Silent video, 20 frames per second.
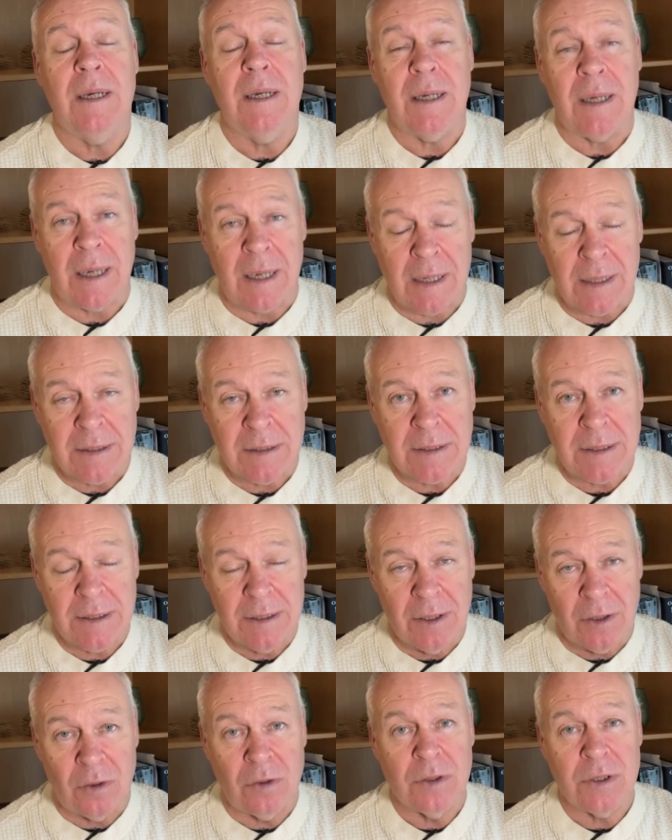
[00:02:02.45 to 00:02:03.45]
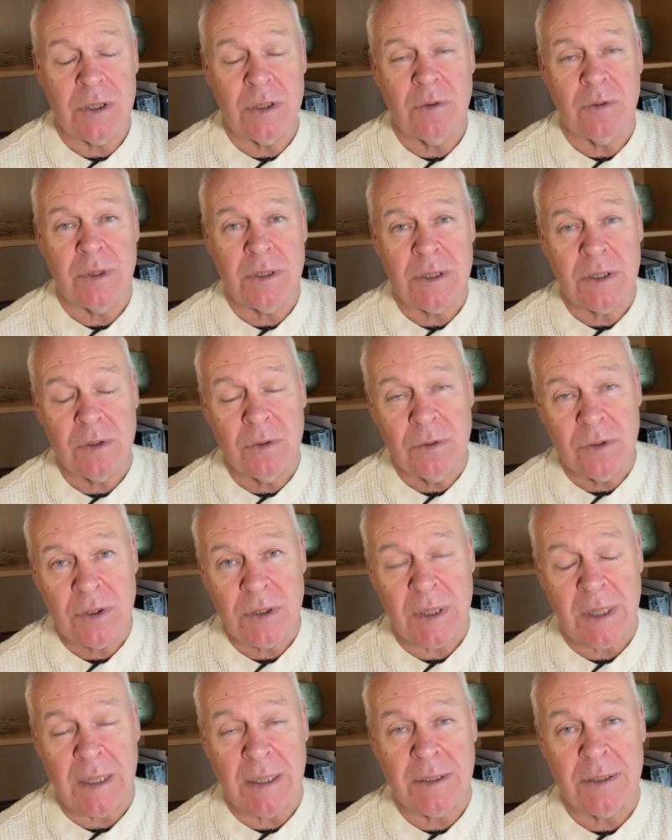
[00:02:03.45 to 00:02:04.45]
is also
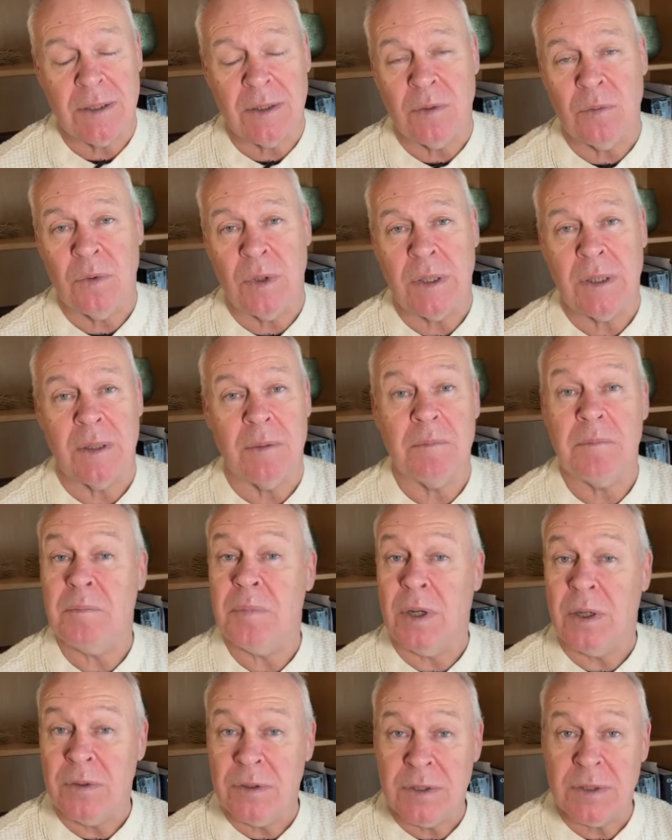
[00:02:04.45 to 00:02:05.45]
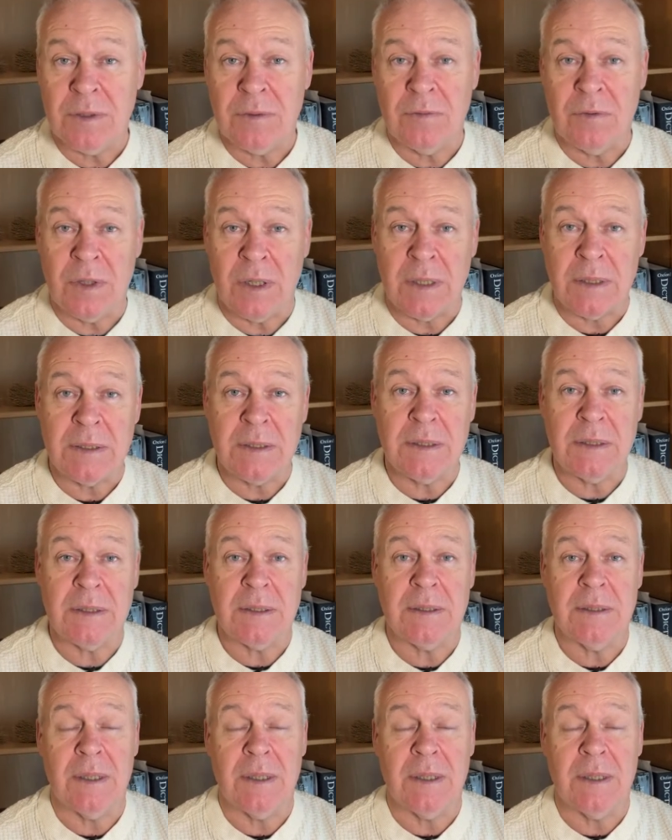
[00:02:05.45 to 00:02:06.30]
associated with impulsiveness,